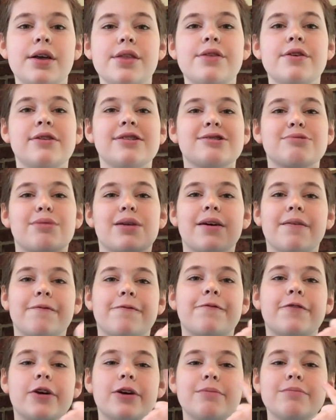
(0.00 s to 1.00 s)
Theories were
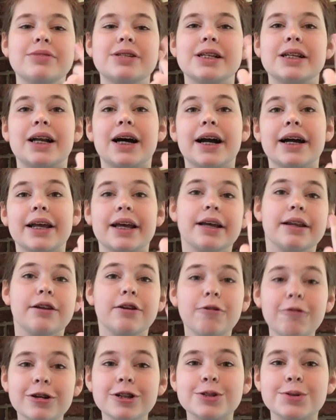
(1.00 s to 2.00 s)
confirmed, denied, and
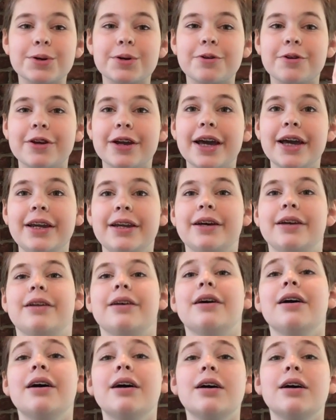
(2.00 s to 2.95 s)
new ones were created.